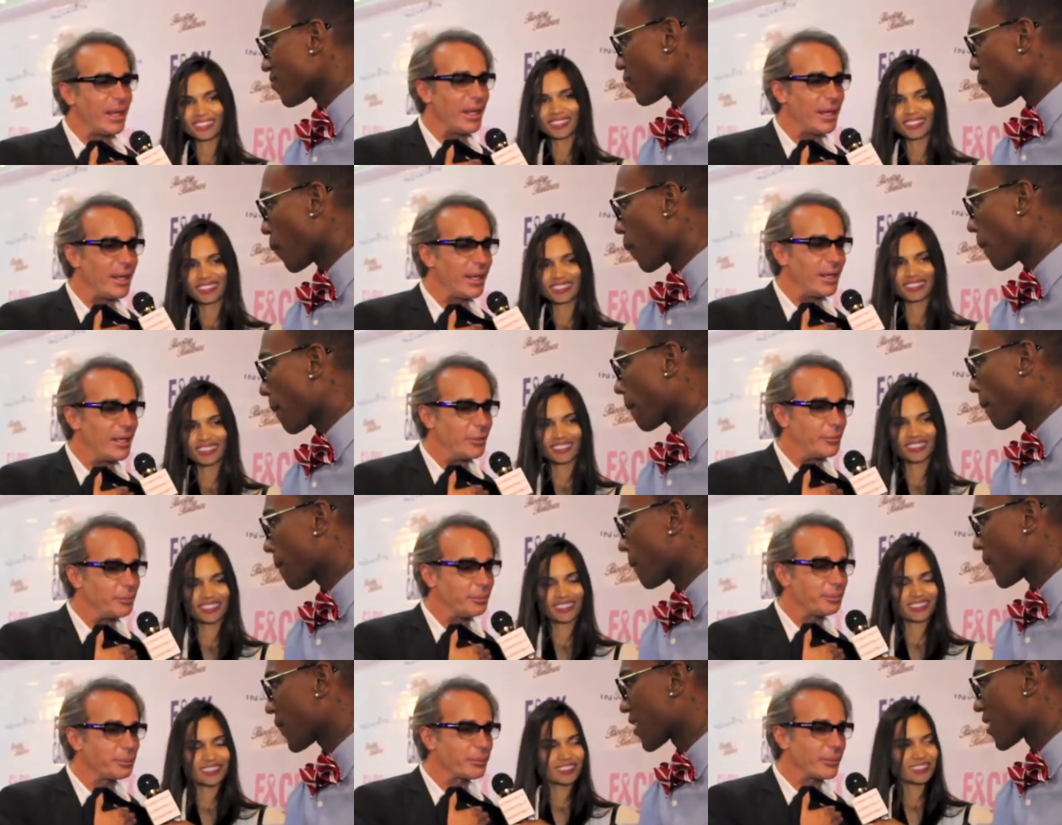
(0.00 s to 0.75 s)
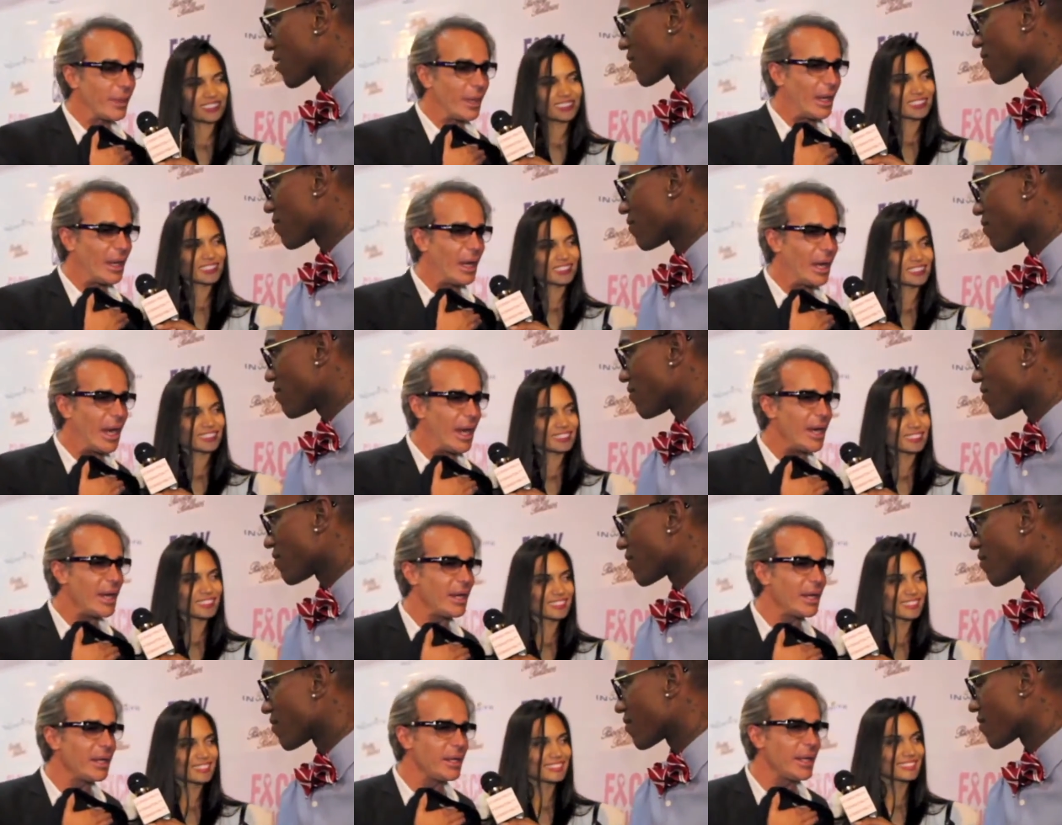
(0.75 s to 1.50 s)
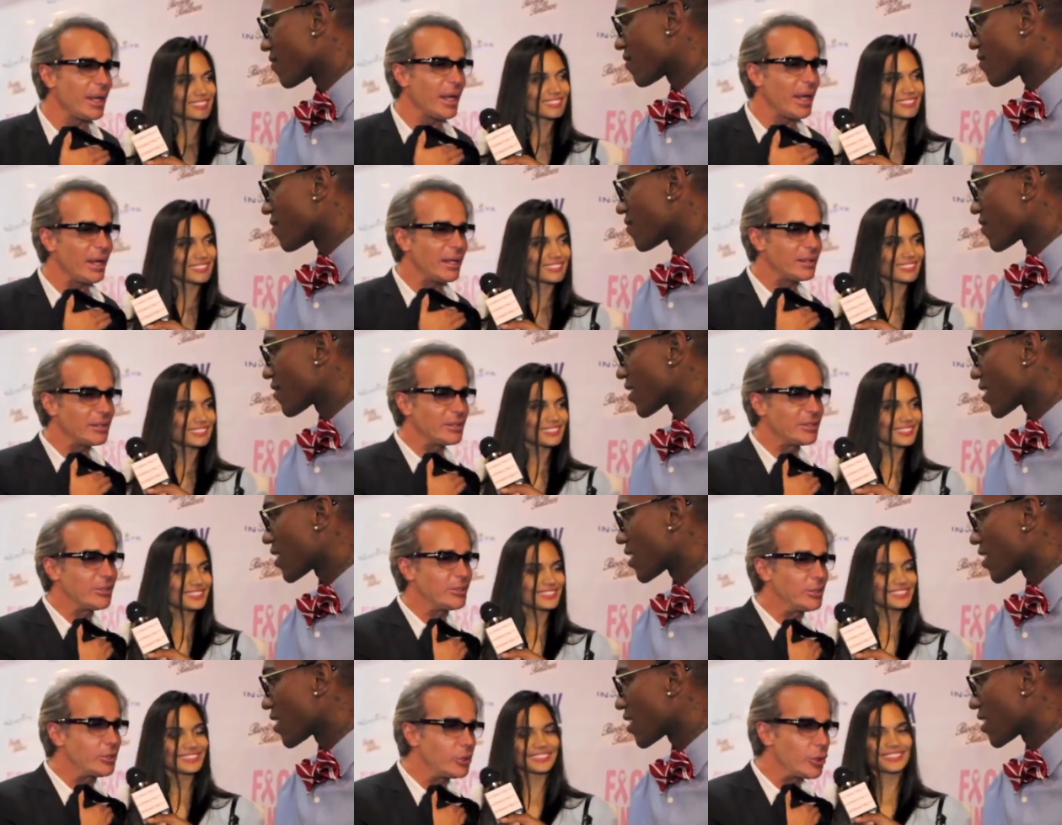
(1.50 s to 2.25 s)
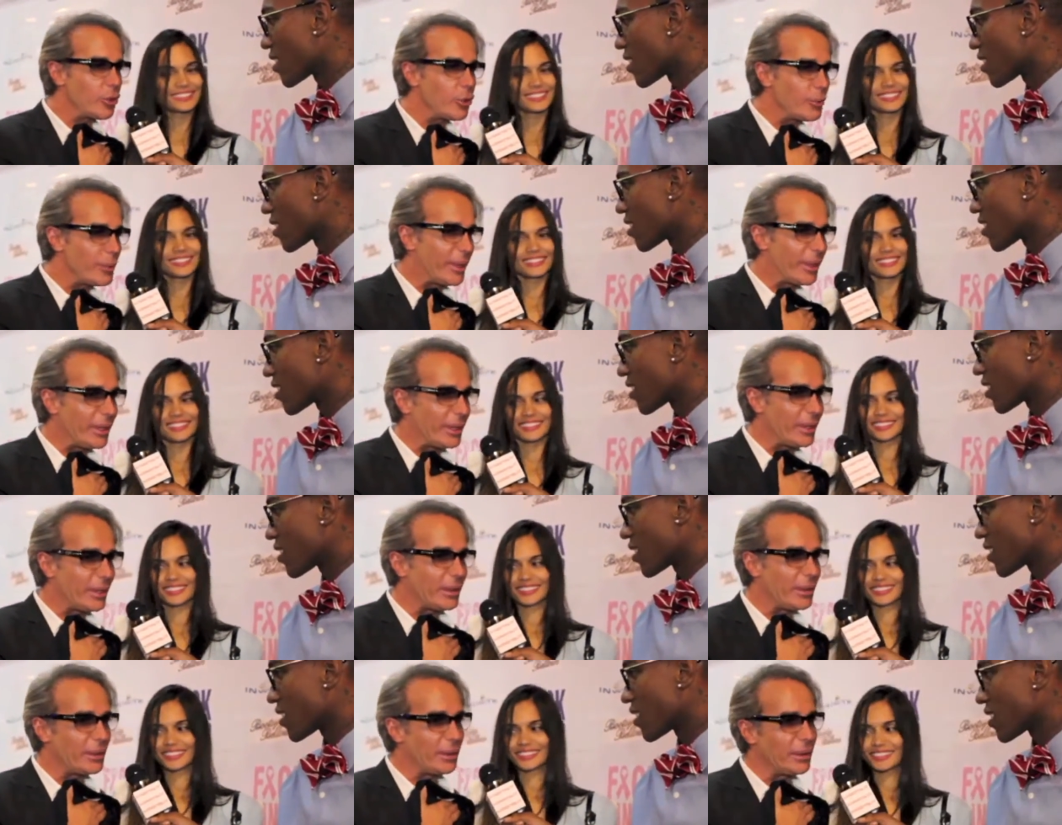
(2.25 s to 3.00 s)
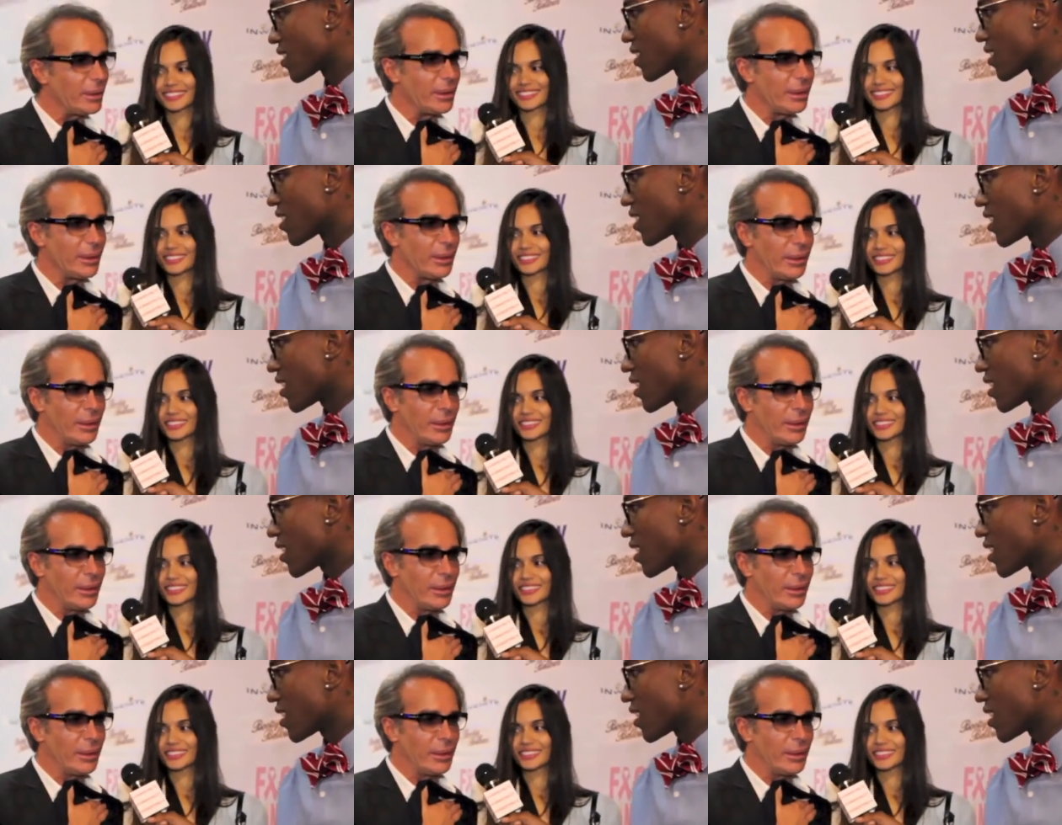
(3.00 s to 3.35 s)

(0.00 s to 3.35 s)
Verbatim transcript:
Speaker 1: um, I had so many...